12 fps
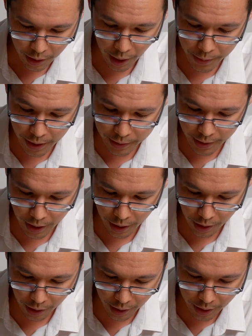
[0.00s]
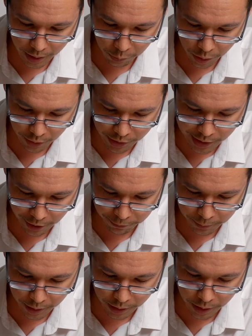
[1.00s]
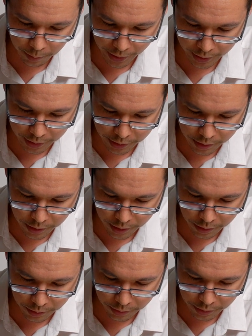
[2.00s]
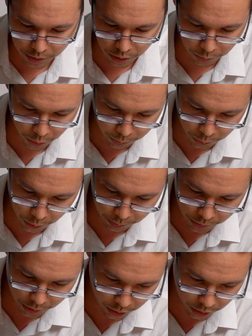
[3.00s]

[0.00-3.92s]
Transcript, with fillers: and then that uh, whatever's left in the brackets still. So, oops, oop,